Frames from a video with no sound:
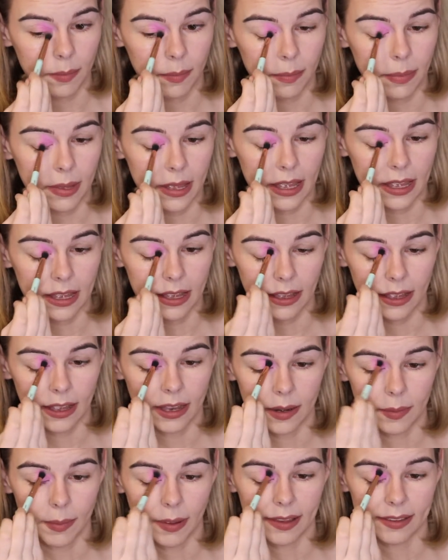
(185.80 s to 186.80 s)
pink
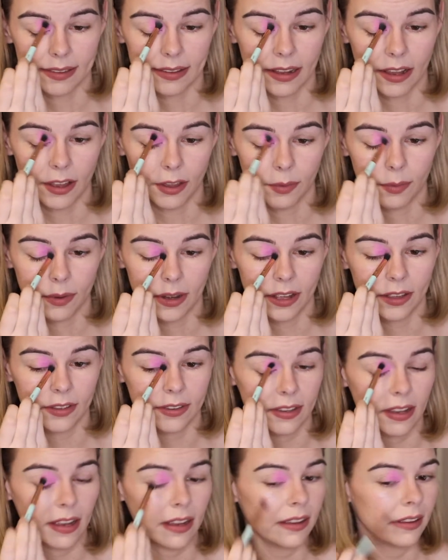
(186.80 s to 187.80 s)
and pastel, wouldn't you
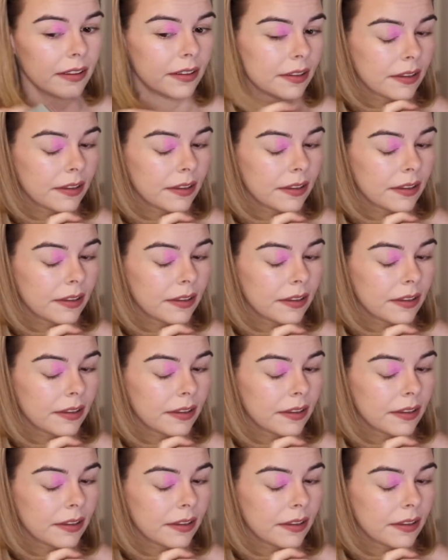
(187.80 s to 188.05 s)
say?